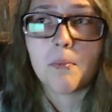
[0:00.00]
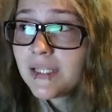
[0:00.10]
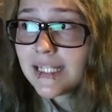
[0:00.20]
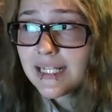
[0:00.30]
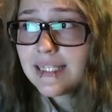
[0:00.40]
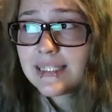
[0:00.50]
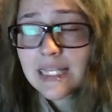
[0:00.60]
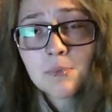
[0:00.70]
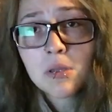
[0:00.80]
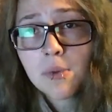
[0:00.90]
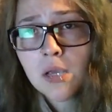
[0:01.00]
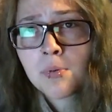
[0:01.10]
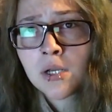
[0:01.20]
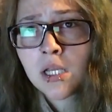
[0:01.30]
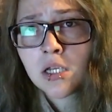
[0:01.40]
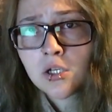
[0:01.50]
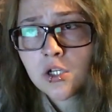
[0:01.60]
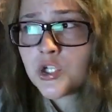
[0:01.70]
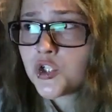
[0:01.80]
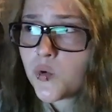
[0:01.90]
but they did seem to be a pretty
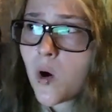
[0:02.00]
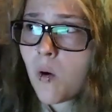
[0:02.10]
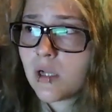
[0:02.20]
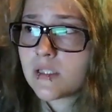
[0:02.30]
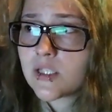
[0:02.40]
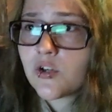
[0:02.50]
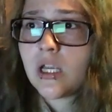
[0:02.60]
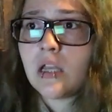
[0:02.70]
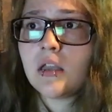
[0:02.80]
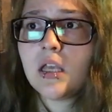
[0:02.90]
good duo on screen.